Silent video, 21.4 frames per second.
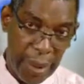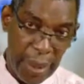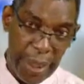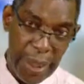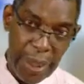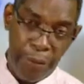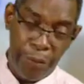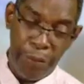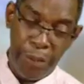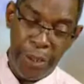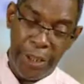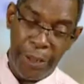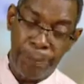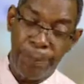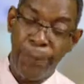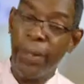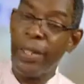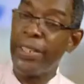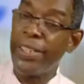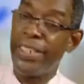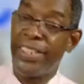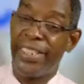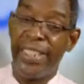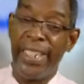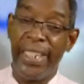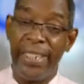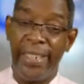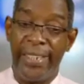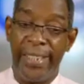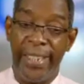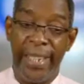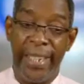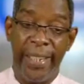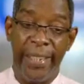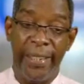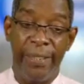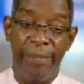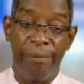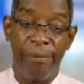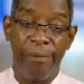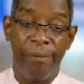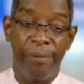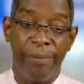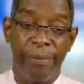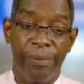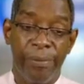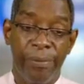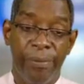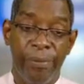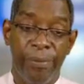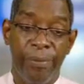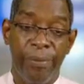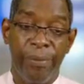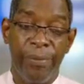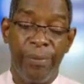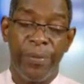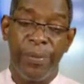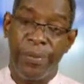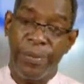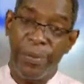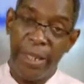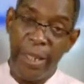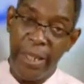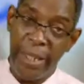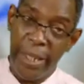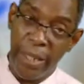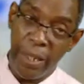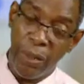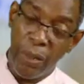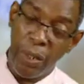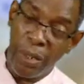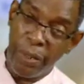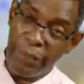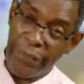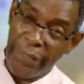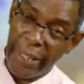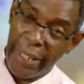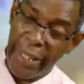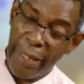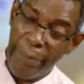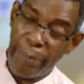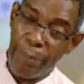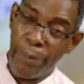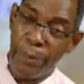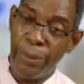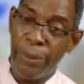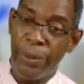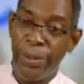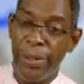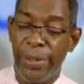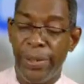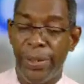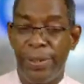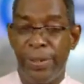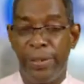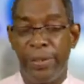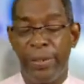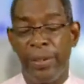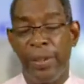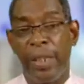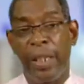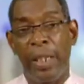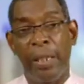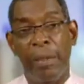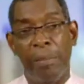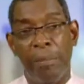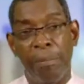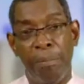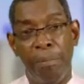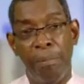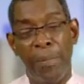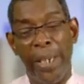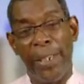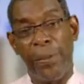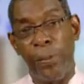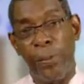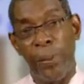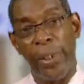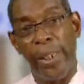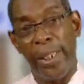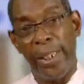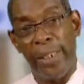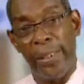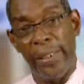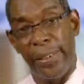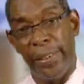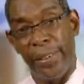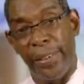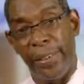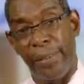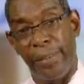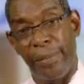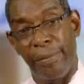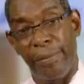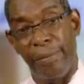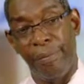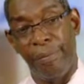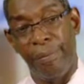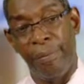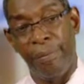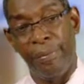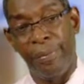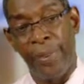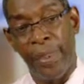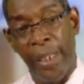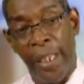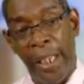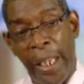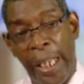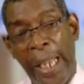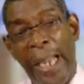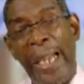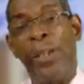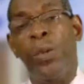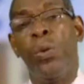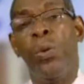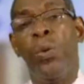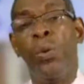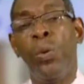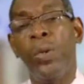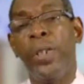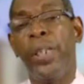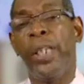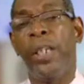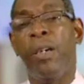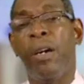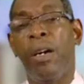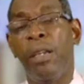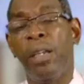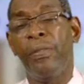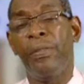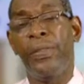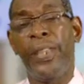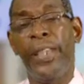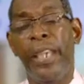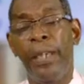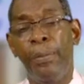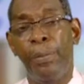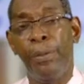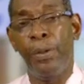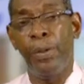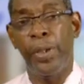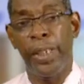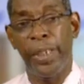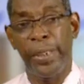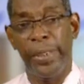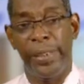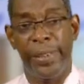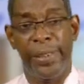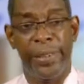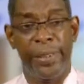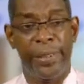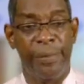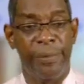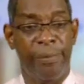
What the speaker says: In response, they said, the God of the Hebrews met with us. And who the God of the Hebrews is?